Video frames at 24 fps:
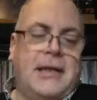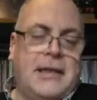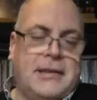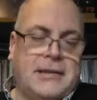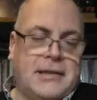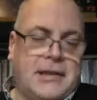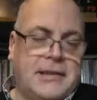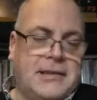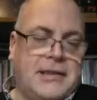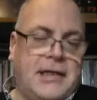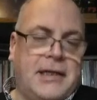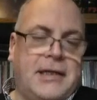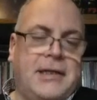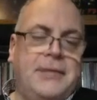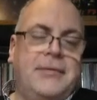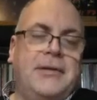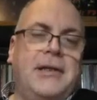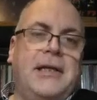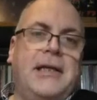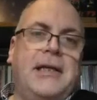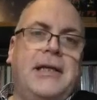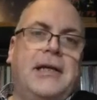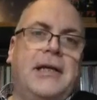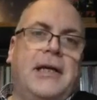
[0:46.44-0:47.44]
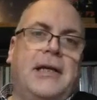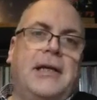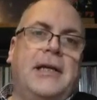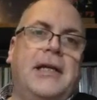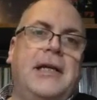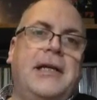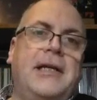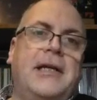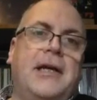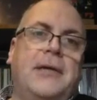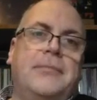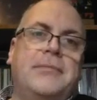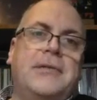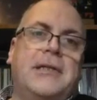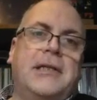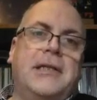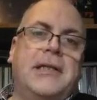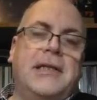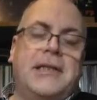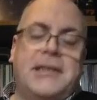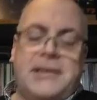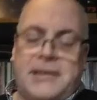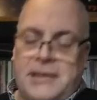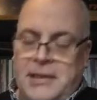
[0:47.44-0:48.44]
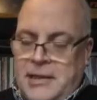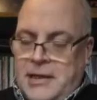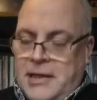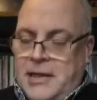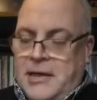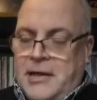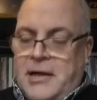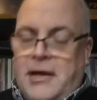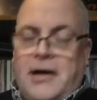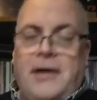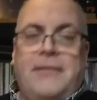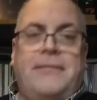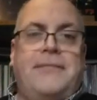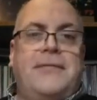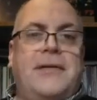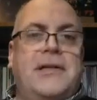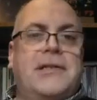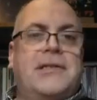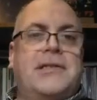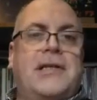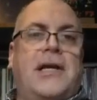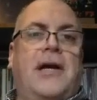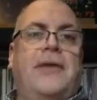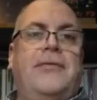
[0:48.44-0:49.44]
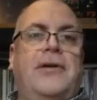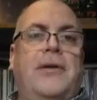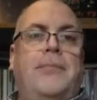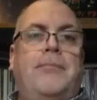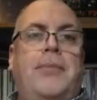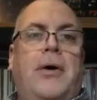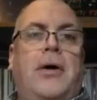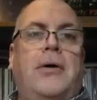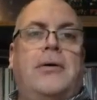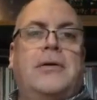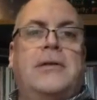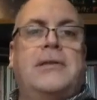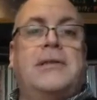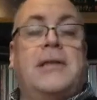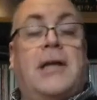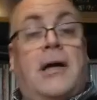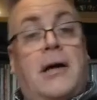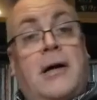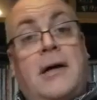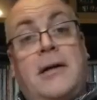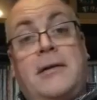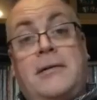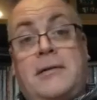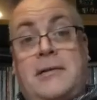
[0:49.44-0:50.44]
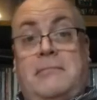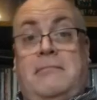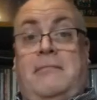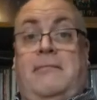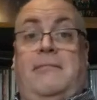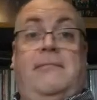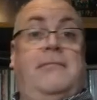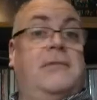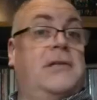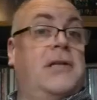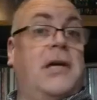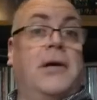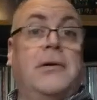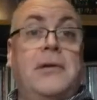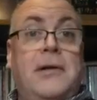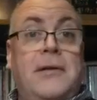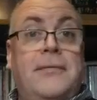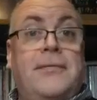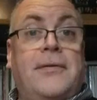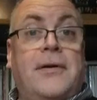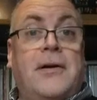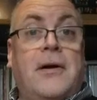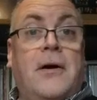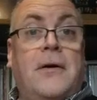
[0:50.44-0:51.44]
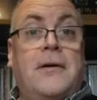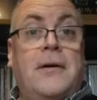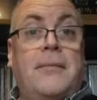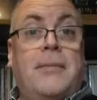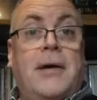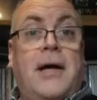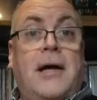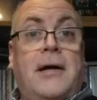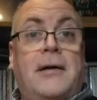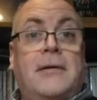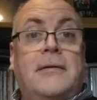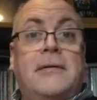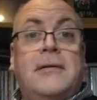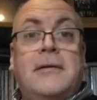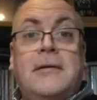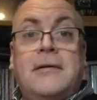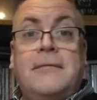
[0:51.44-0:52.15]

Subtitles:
as I said in the lead up to this, I've discovered a box that I'd totally forgotten about.